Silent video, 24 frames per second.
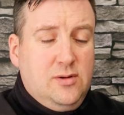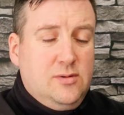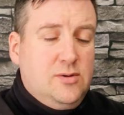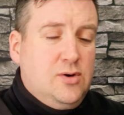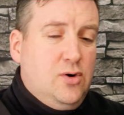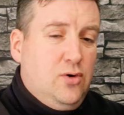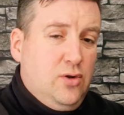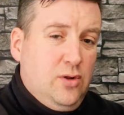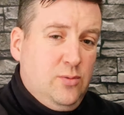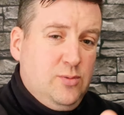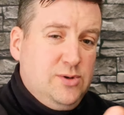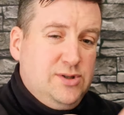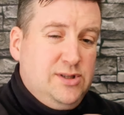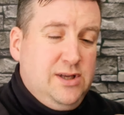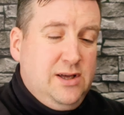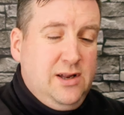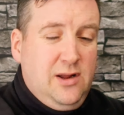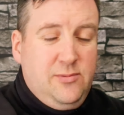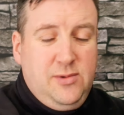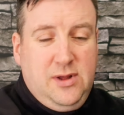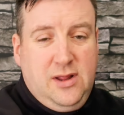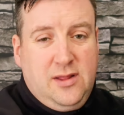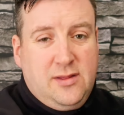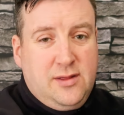Colin was
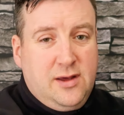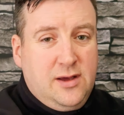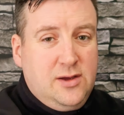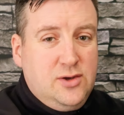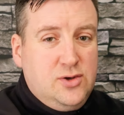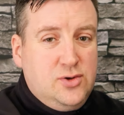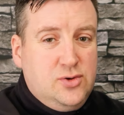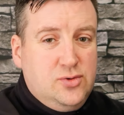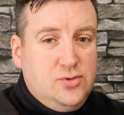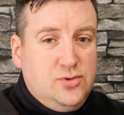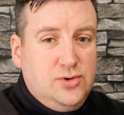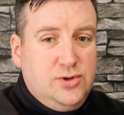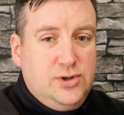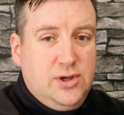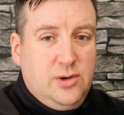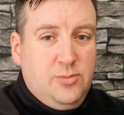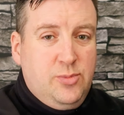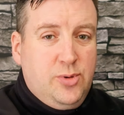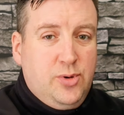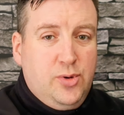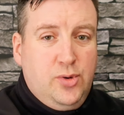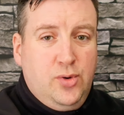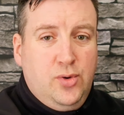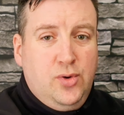doing a wee thing, shows your
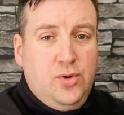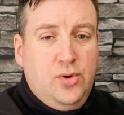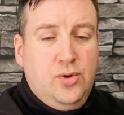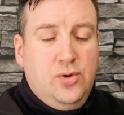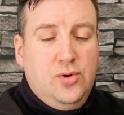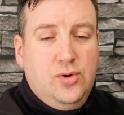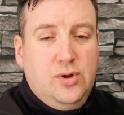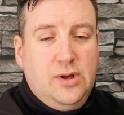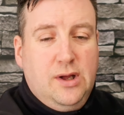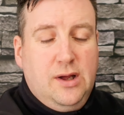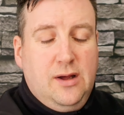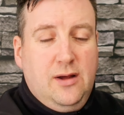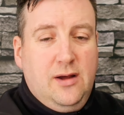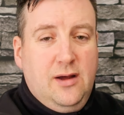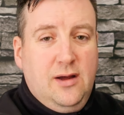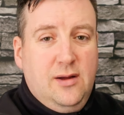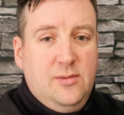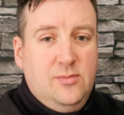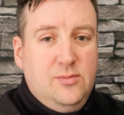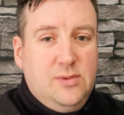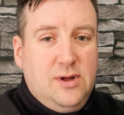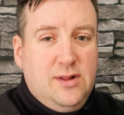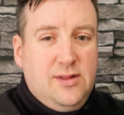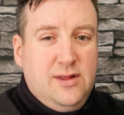brew.
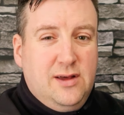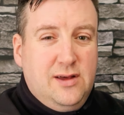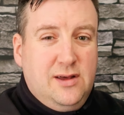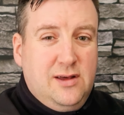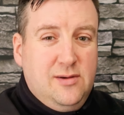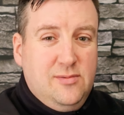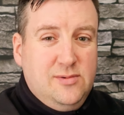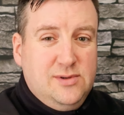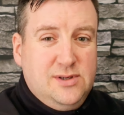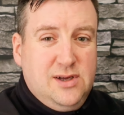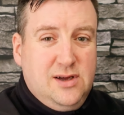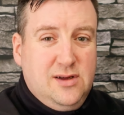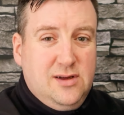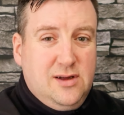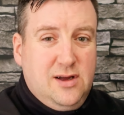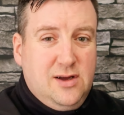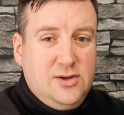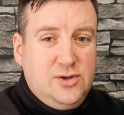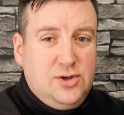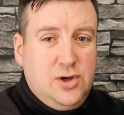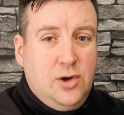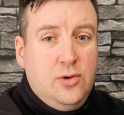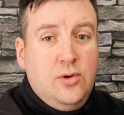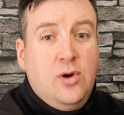I think it was a
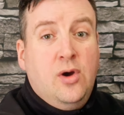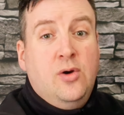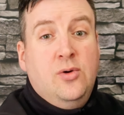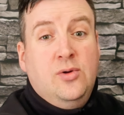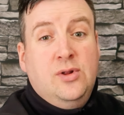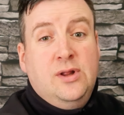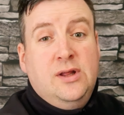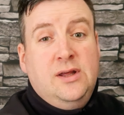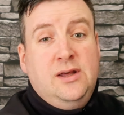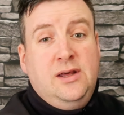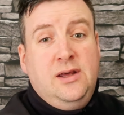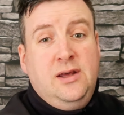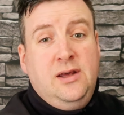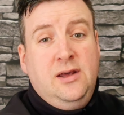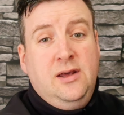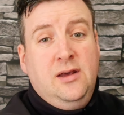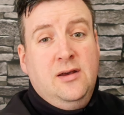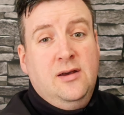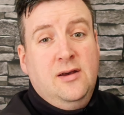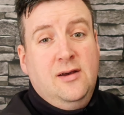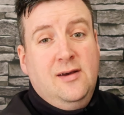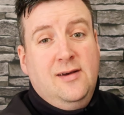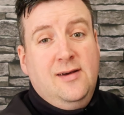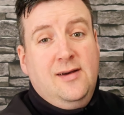shout out that he
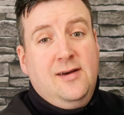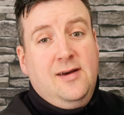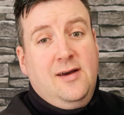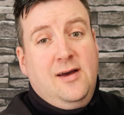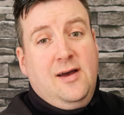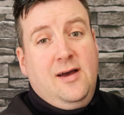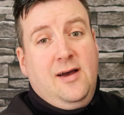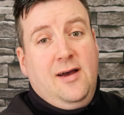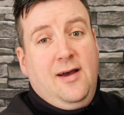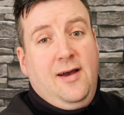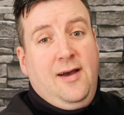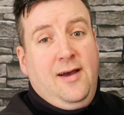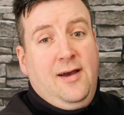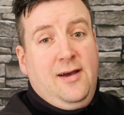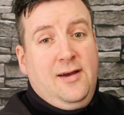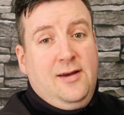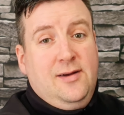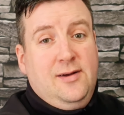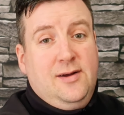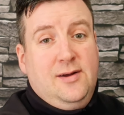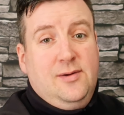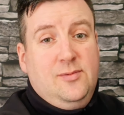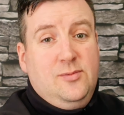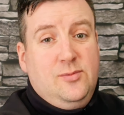
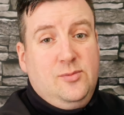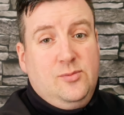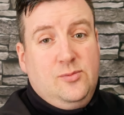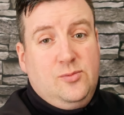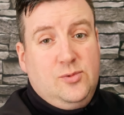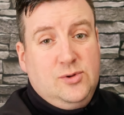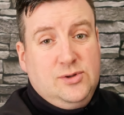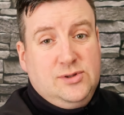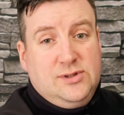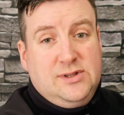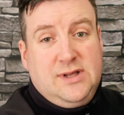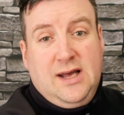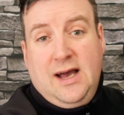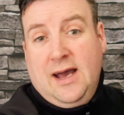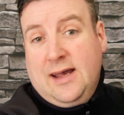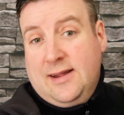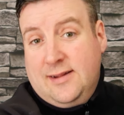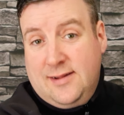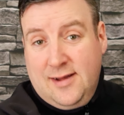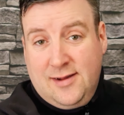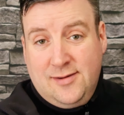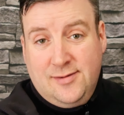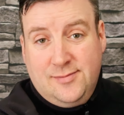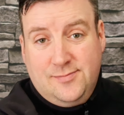was
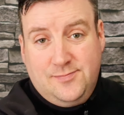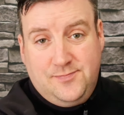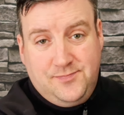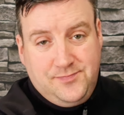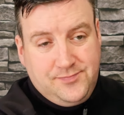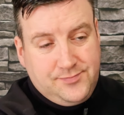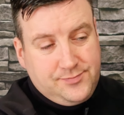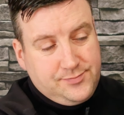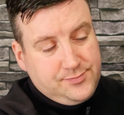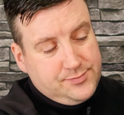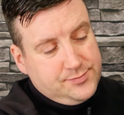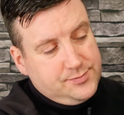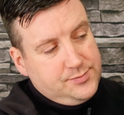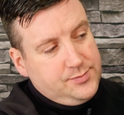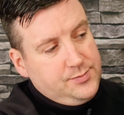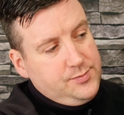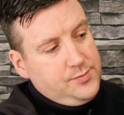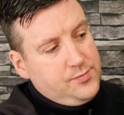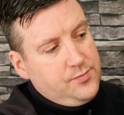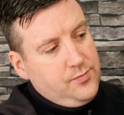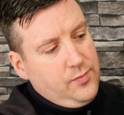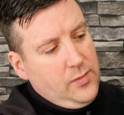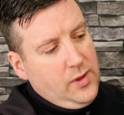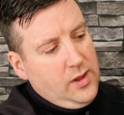tagged in,
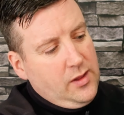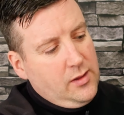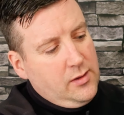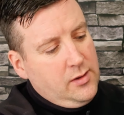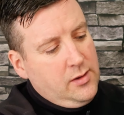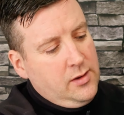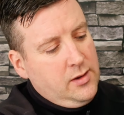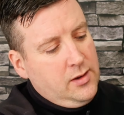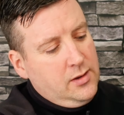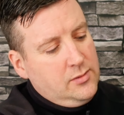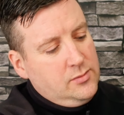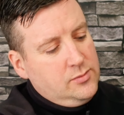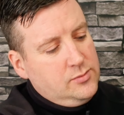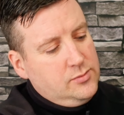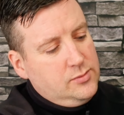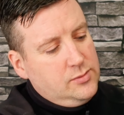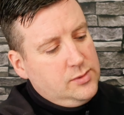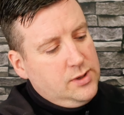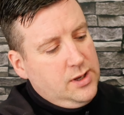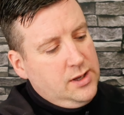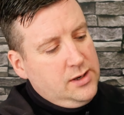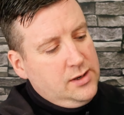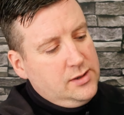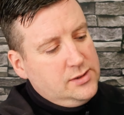
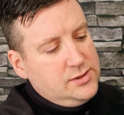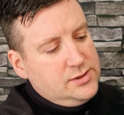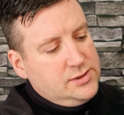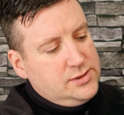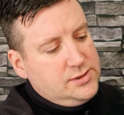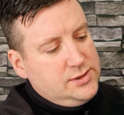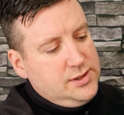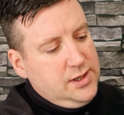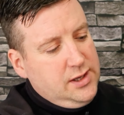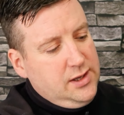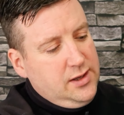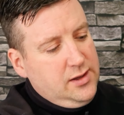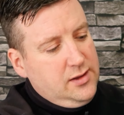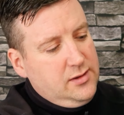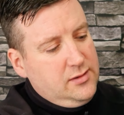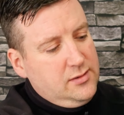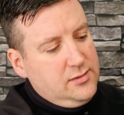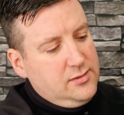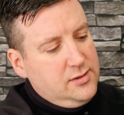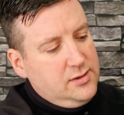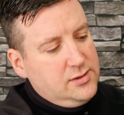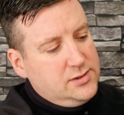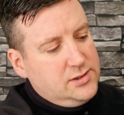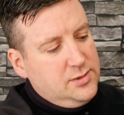and it's
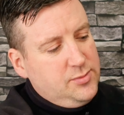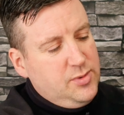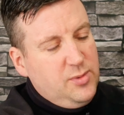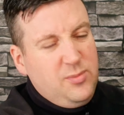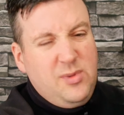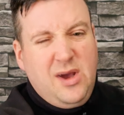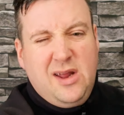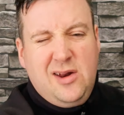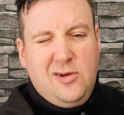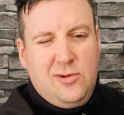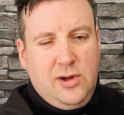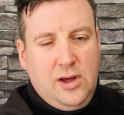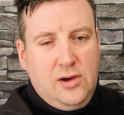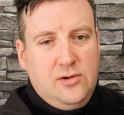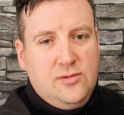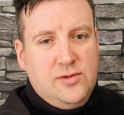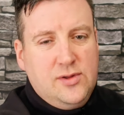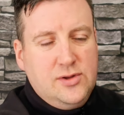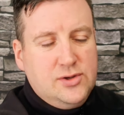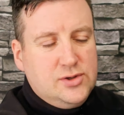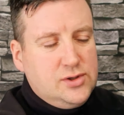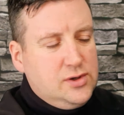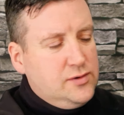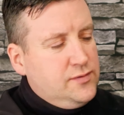about mental health
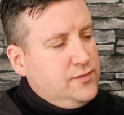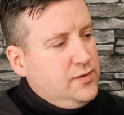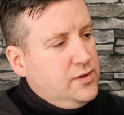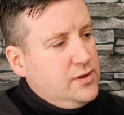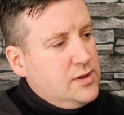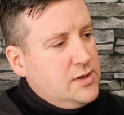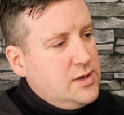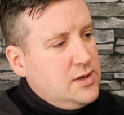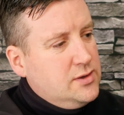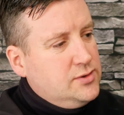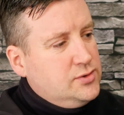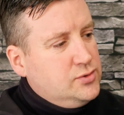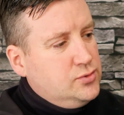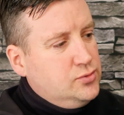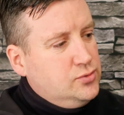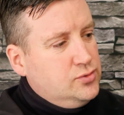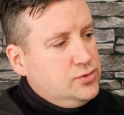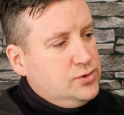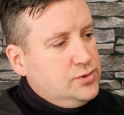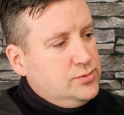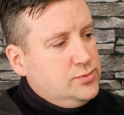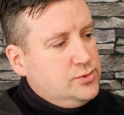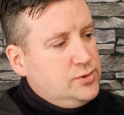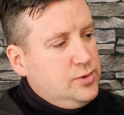and stuff like that, so
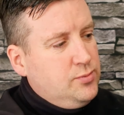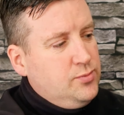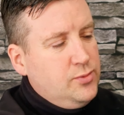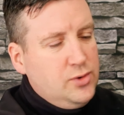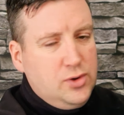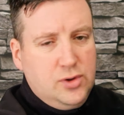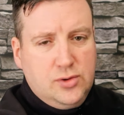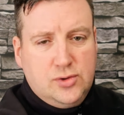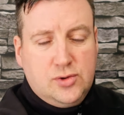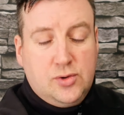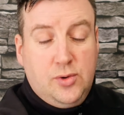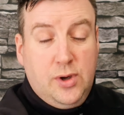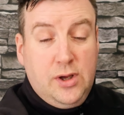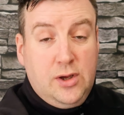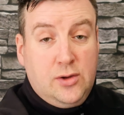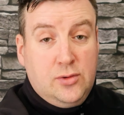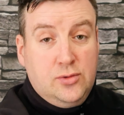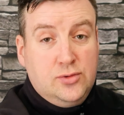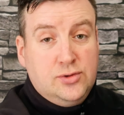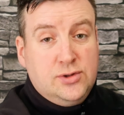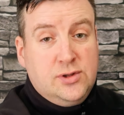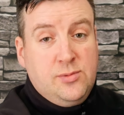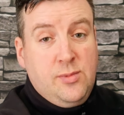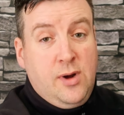something that's quite
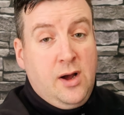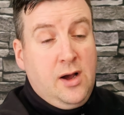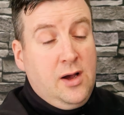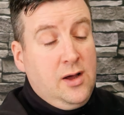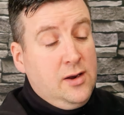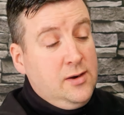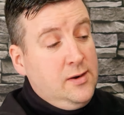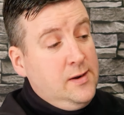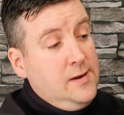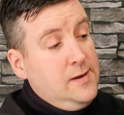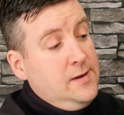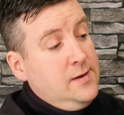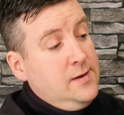close to my heart.